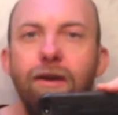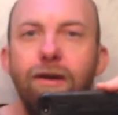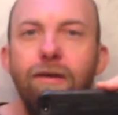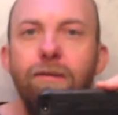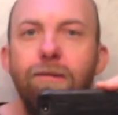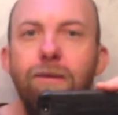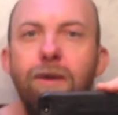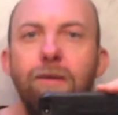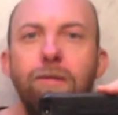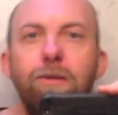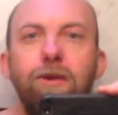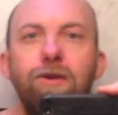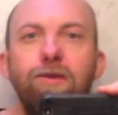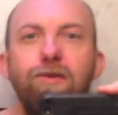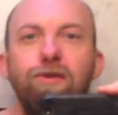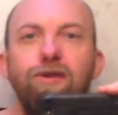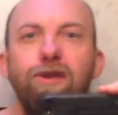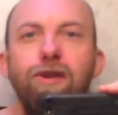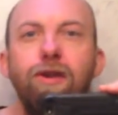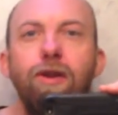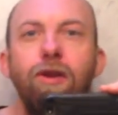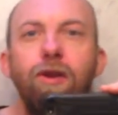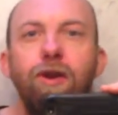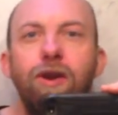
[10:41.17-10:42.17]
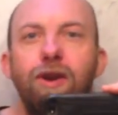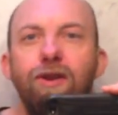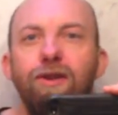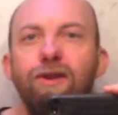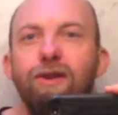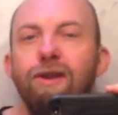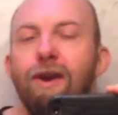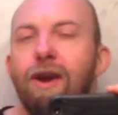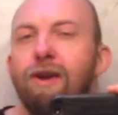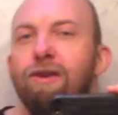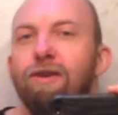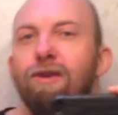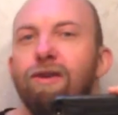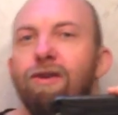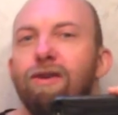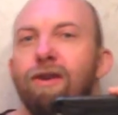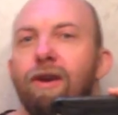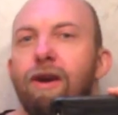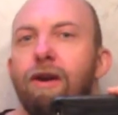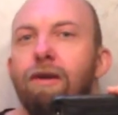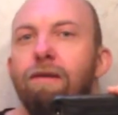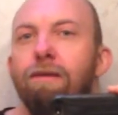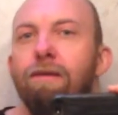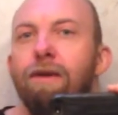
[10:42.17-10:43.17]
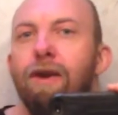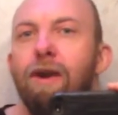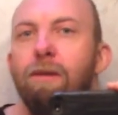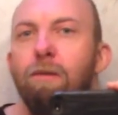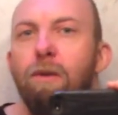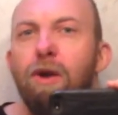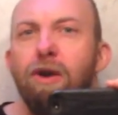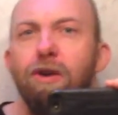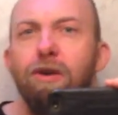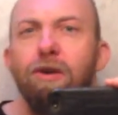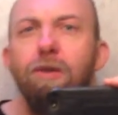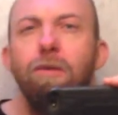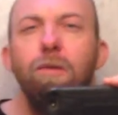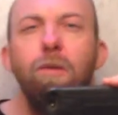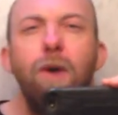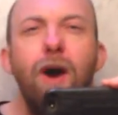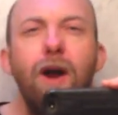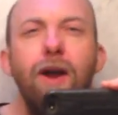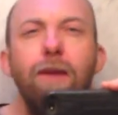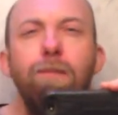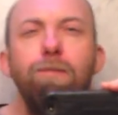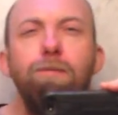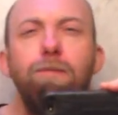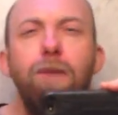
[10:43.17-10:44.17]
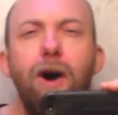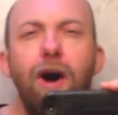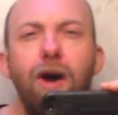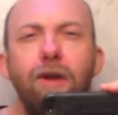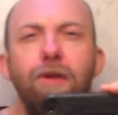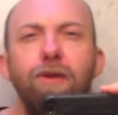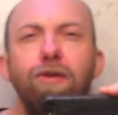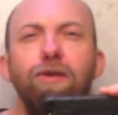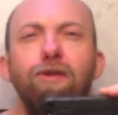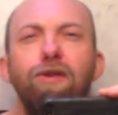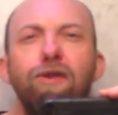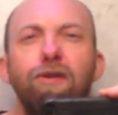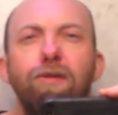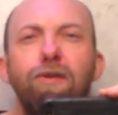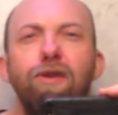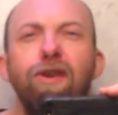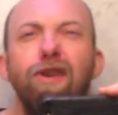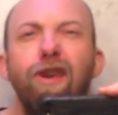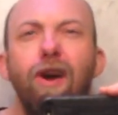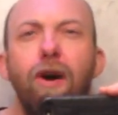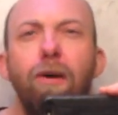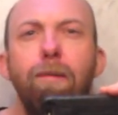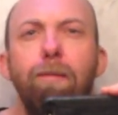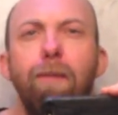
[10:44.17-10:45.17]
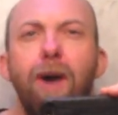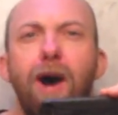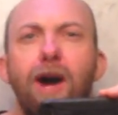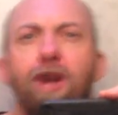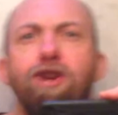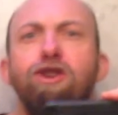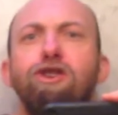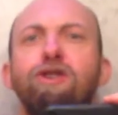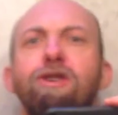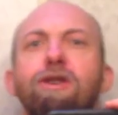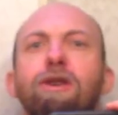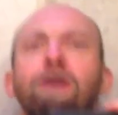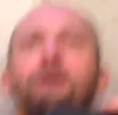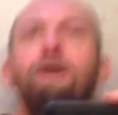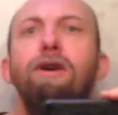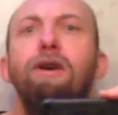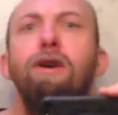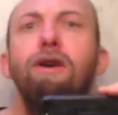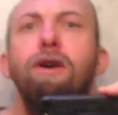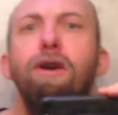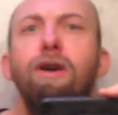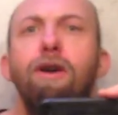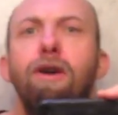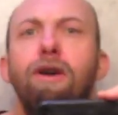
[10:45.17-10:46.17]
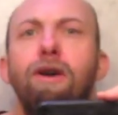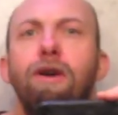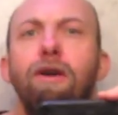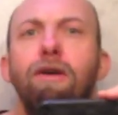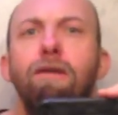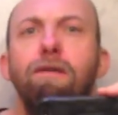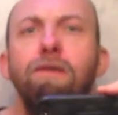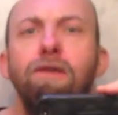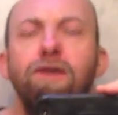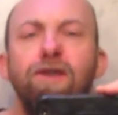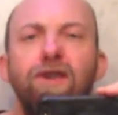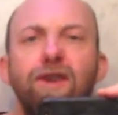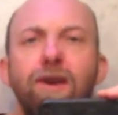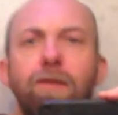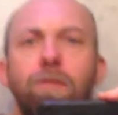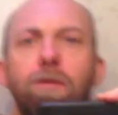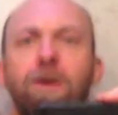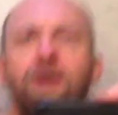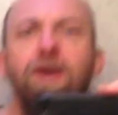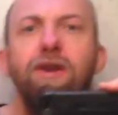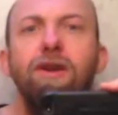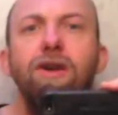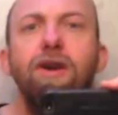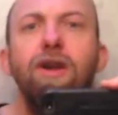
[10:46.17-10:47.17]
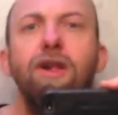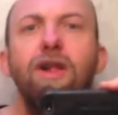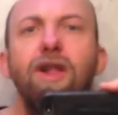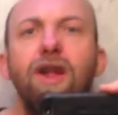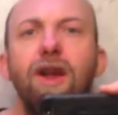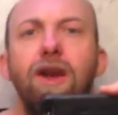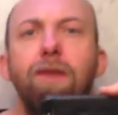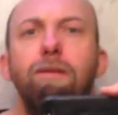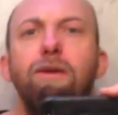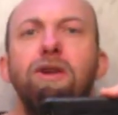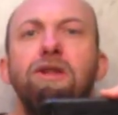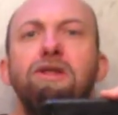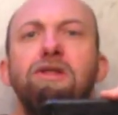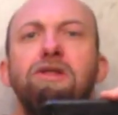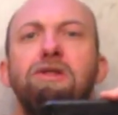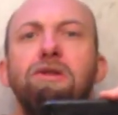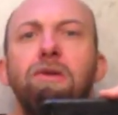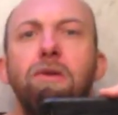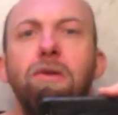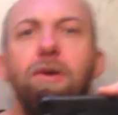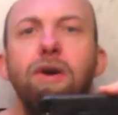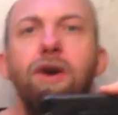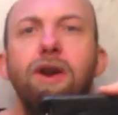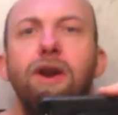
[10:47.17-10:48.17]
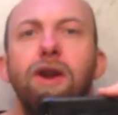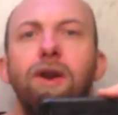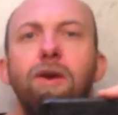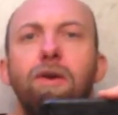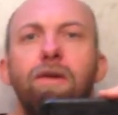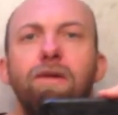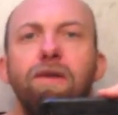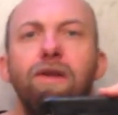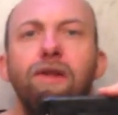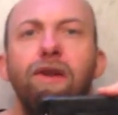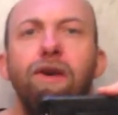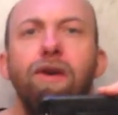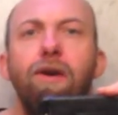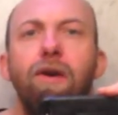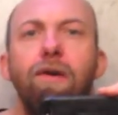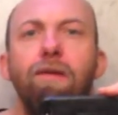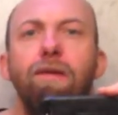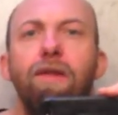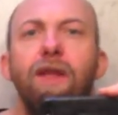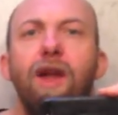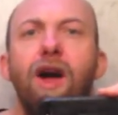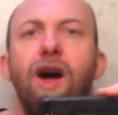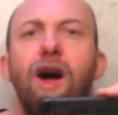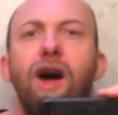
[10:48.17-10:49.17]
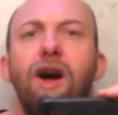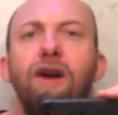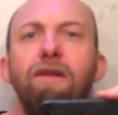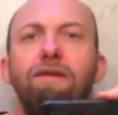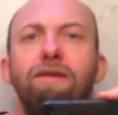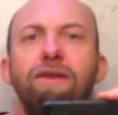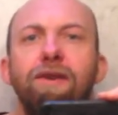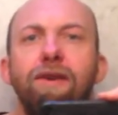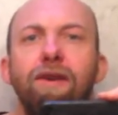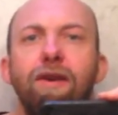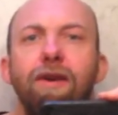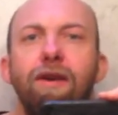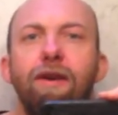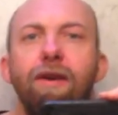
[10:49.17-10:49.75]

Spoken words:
Maybe you should look inside yourself and wonder why it bothers you so much for someone to claim authority over their own lives.